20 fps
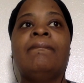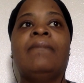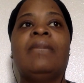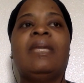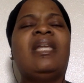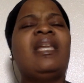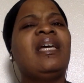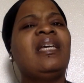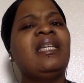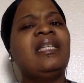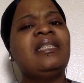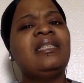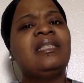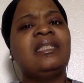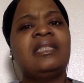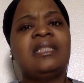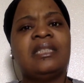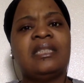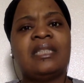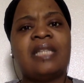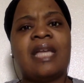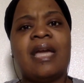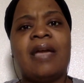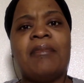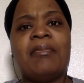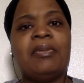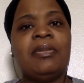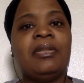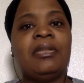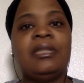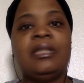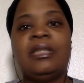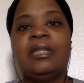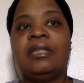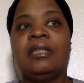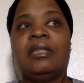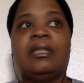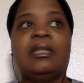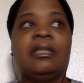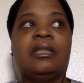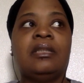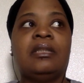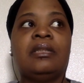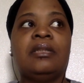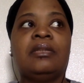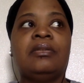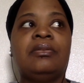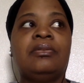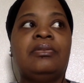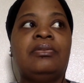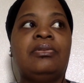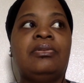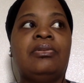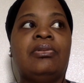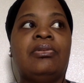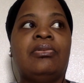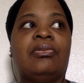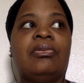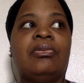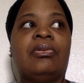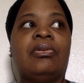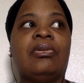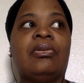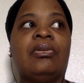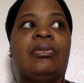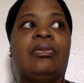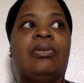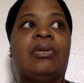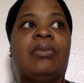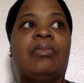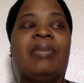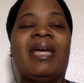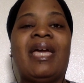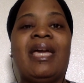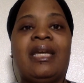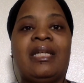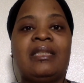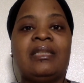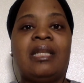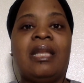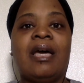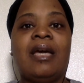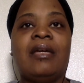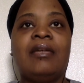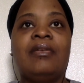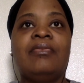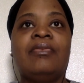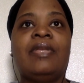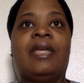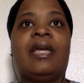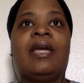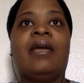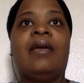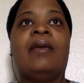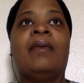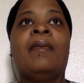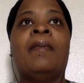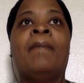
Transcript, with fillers: And I guess this has happened in another, you know, a, a past life that